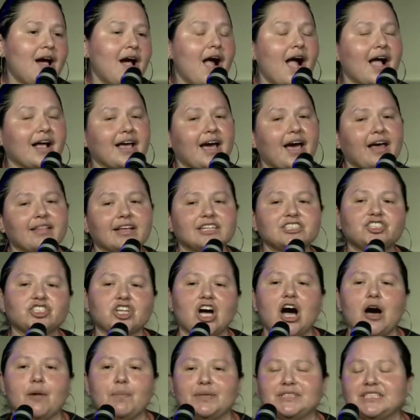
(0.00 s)
I got a
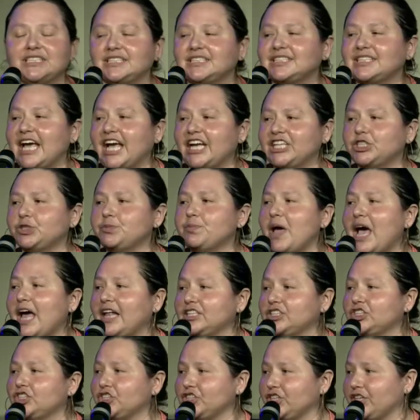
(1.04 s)
job as a stage
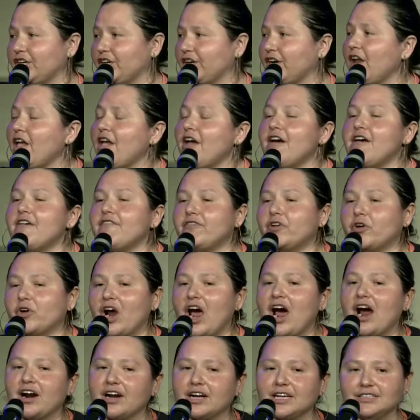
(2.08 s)
manager for
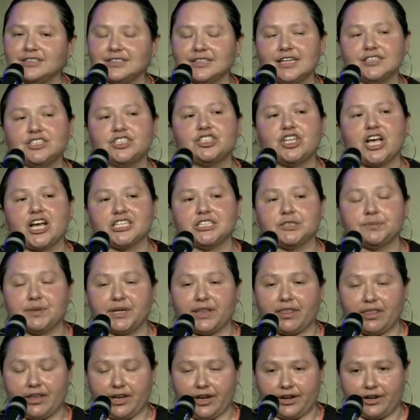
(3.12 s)
Arkansas Shakespeare
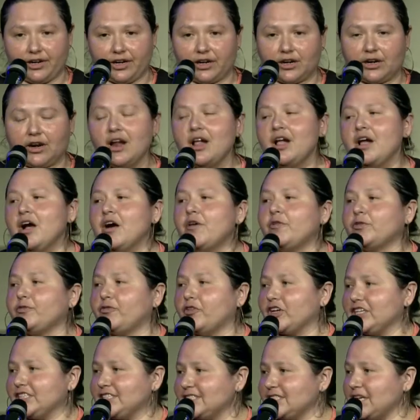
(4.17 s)
Theater
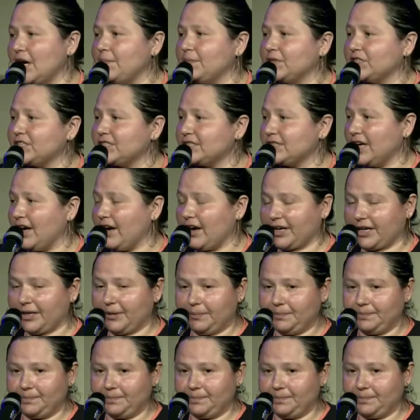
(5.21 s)
for the summer stock,